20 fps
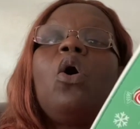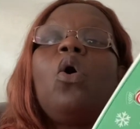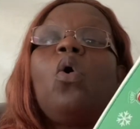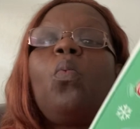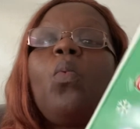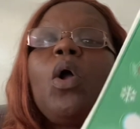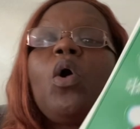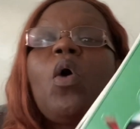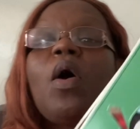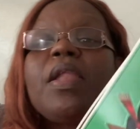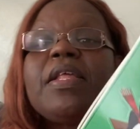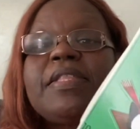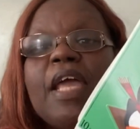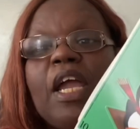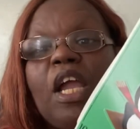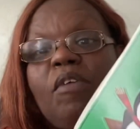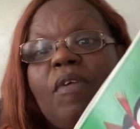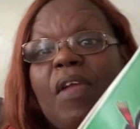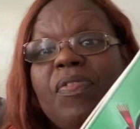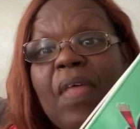We're gonna
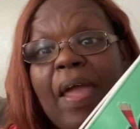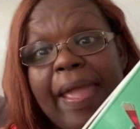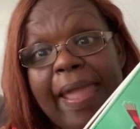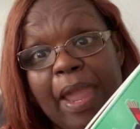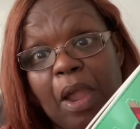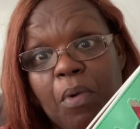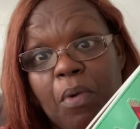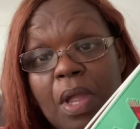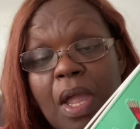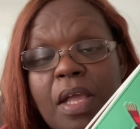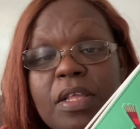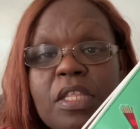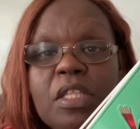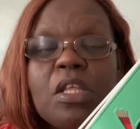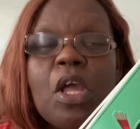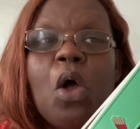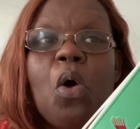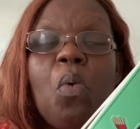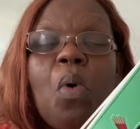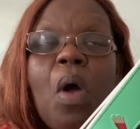decorate that area.
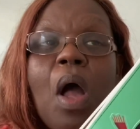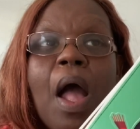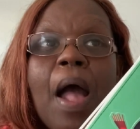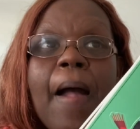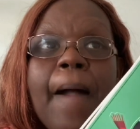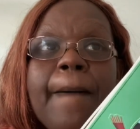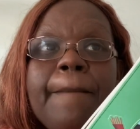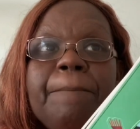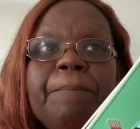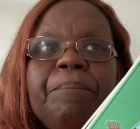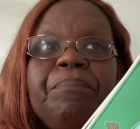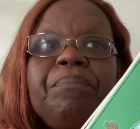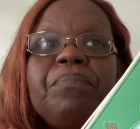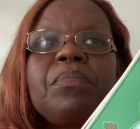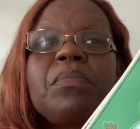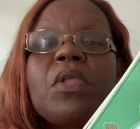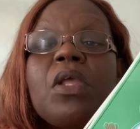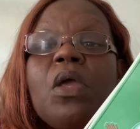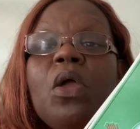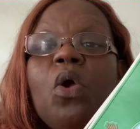So
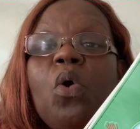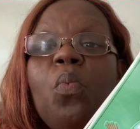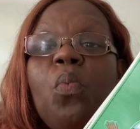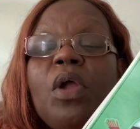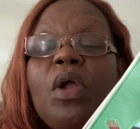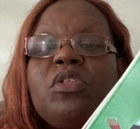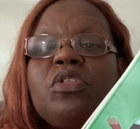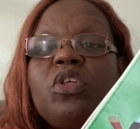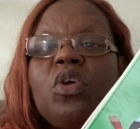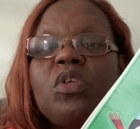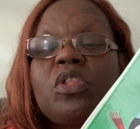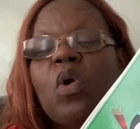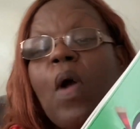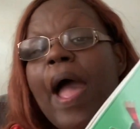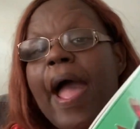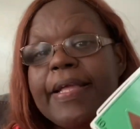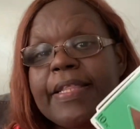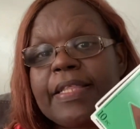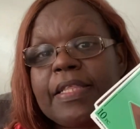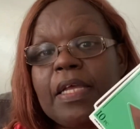
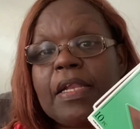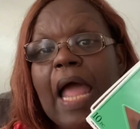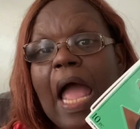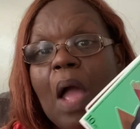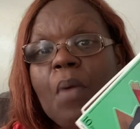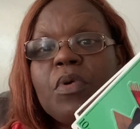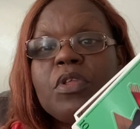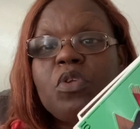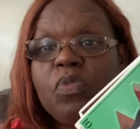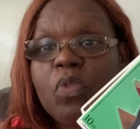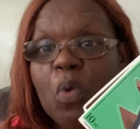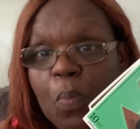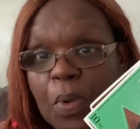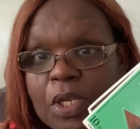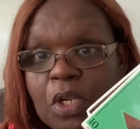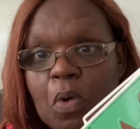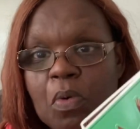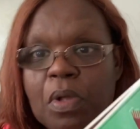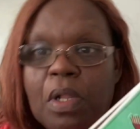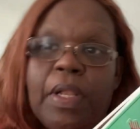I said I would do the
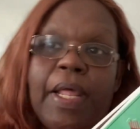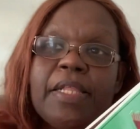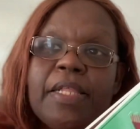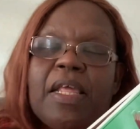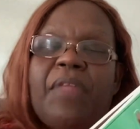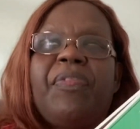window clings.